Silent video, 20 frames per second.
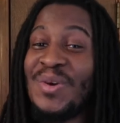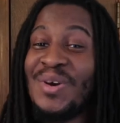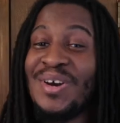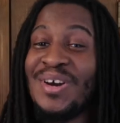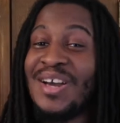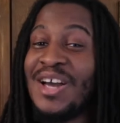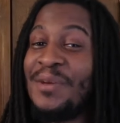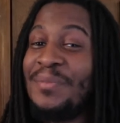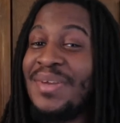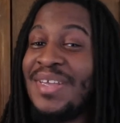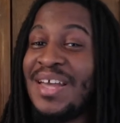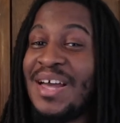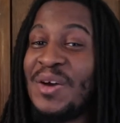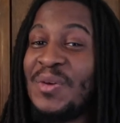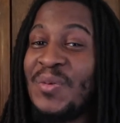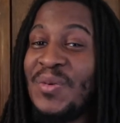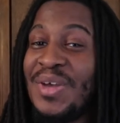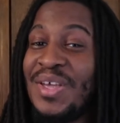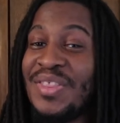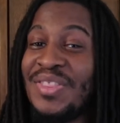are coming out
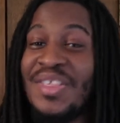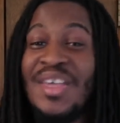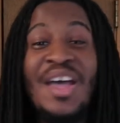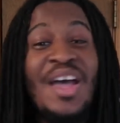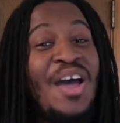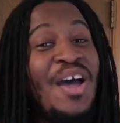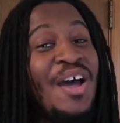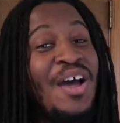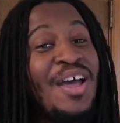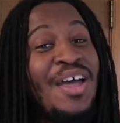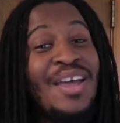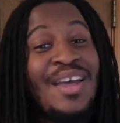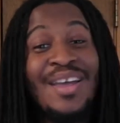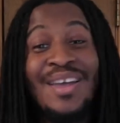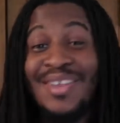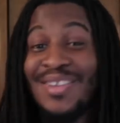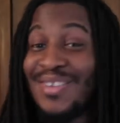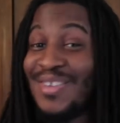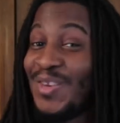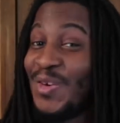with
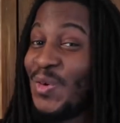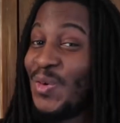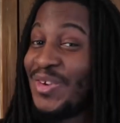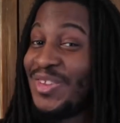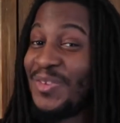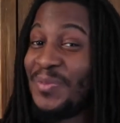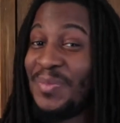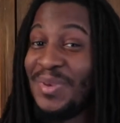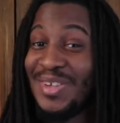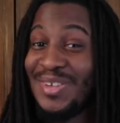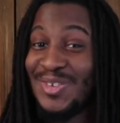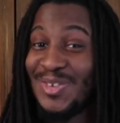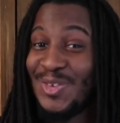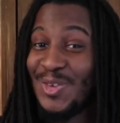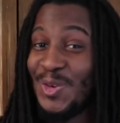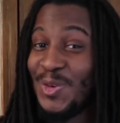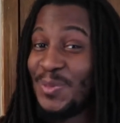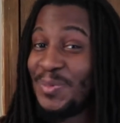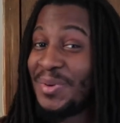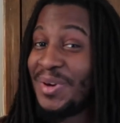is going to be
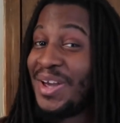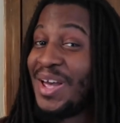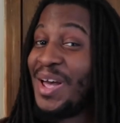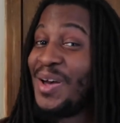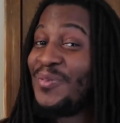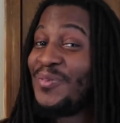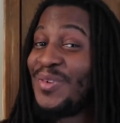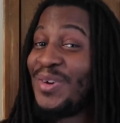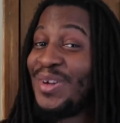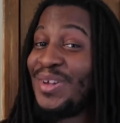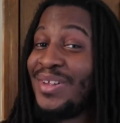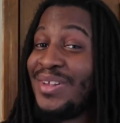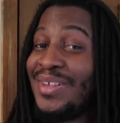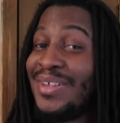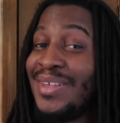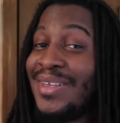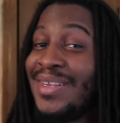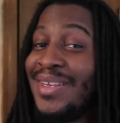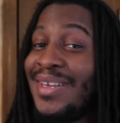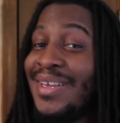super helpful.
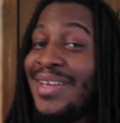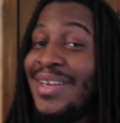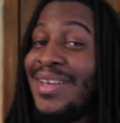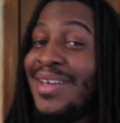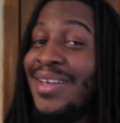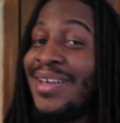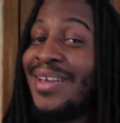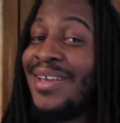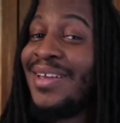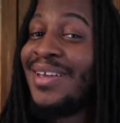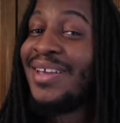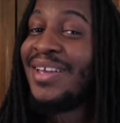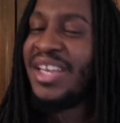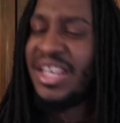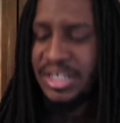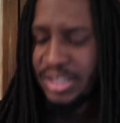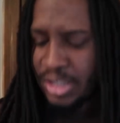It's